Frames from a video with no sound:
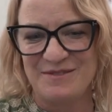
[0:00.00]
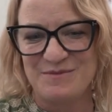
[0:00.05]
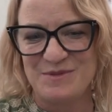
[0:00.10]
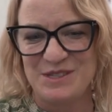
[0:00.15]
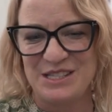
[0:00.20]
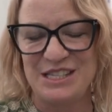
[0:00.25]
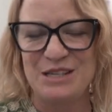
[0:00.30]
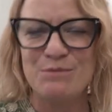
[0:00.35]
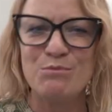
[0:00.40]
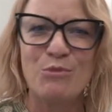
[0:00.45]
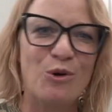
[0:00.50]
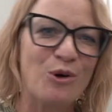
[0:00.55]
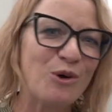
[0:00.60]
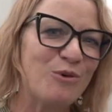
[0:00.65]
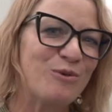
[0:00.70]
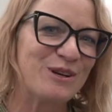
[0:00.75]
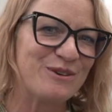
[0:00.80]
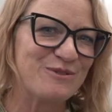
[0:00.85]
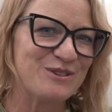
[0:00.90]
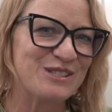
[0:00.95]
see more
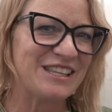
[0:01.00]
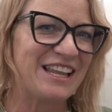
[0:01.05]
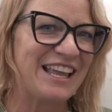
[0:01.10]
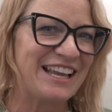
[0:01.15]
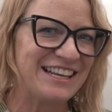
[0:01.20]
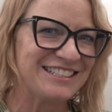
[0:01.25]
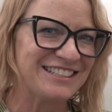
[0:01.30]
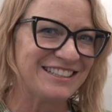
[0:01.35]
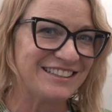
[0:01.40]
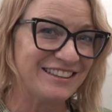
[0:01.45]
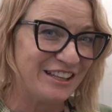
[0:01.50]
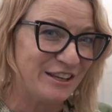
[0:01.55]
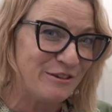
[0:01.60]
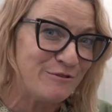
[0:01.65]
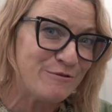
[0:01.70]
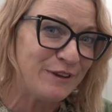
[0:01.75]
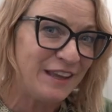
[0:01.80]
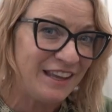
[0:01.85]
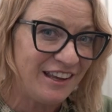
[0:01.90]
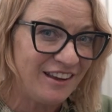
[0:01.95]
what it was like to
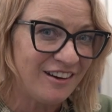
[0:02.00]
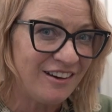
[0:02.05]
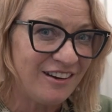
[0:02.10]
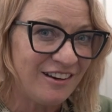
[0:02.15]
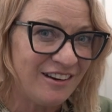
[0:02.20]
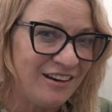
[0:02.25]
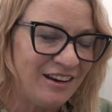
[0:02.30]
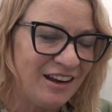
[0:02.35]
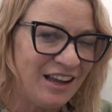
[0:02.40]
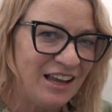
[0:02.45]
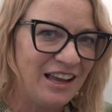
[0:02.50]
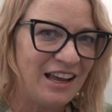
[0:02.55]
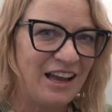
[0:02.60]
live here.